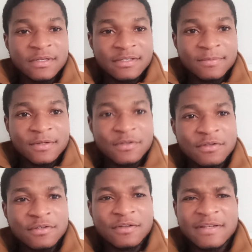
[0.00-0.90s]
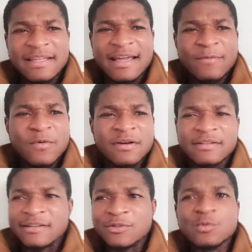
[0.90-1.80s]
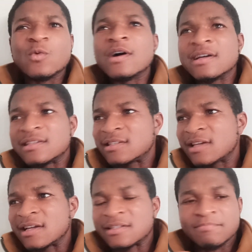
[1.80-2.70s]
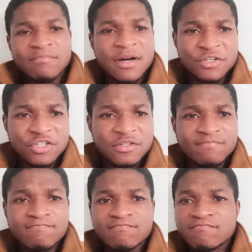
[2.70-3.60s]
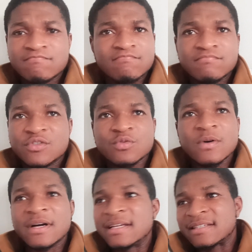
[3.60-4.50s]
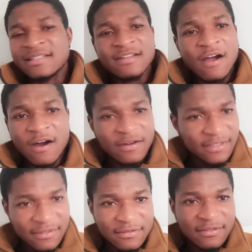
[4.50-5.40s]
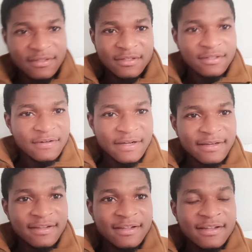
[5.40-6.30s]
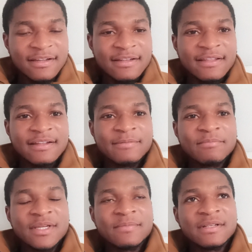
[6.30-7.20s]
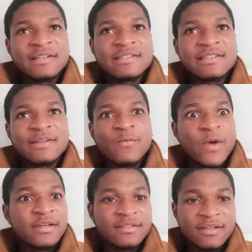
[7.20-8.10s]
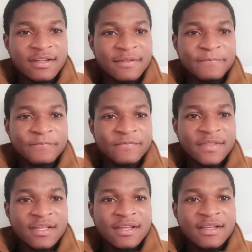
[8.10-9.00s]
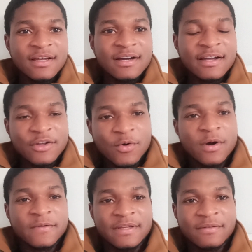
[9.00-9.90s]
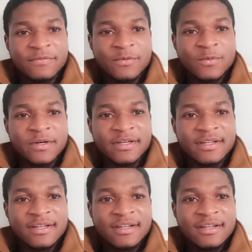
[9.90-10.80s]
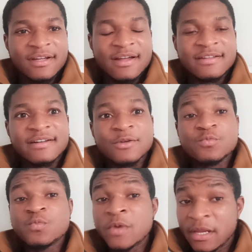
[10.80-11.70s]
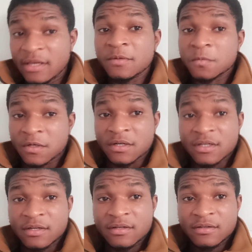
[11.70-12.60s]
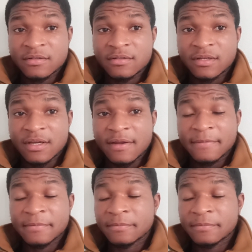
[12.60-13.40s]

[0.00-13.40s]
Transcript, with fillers: days because on Sunday I work like twice as much, twice as hard, right? Then maybe let's say Wednesday, I go out again for work and then I really work, okay?